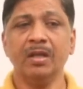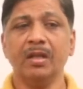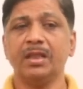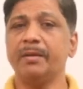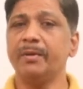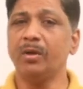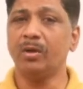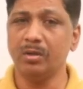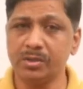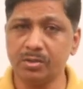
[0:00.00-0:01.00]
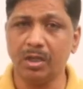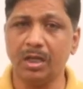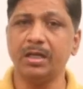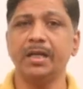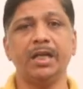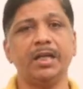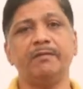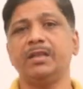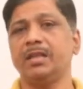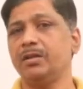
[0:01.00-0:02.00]
They may also alternatively
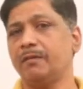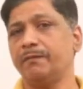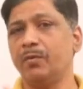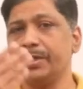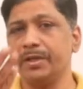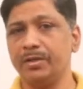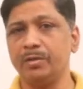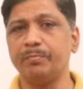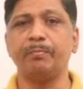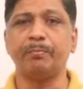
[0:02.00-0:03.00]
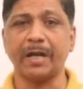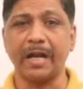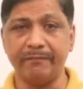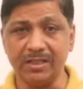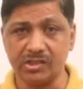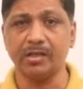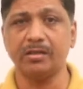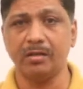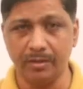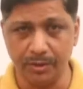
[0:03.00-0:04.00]
think of going into private
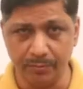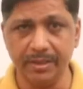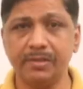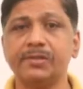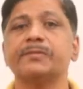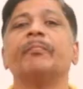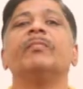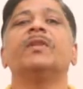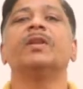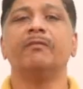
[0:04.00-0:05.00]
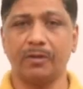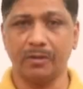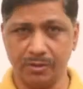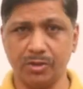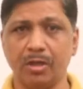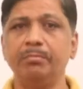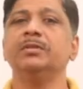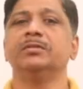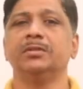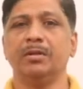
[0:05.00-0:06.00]
sector units for the job,
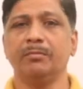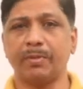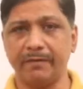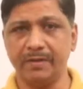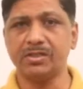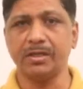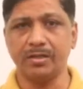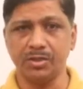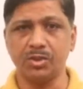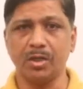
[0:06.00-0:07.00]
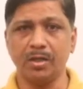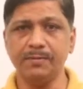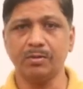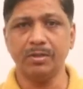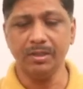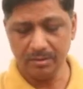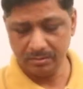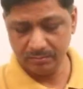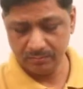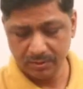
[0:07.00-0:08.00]
private sector jobs. Okay,
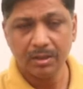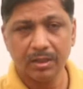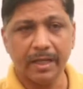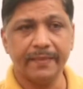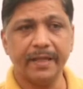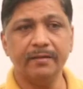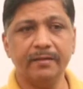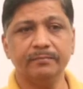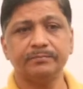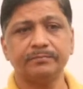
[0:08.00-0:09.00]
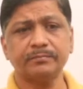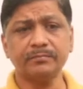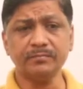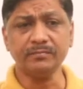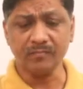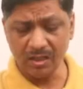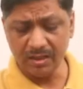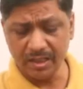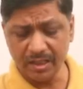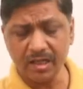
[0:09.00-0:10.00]
and then
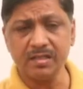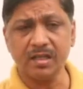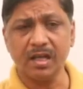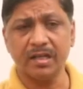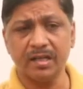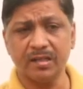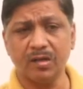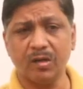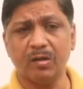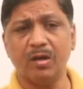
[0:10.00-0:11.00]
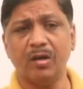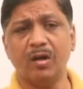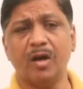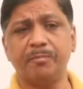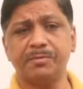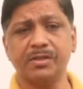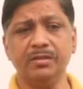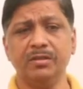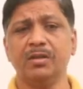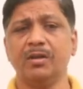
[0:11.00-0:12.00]
there is another
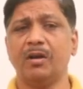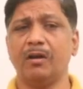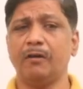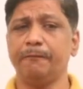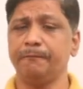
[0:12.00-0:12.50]
option of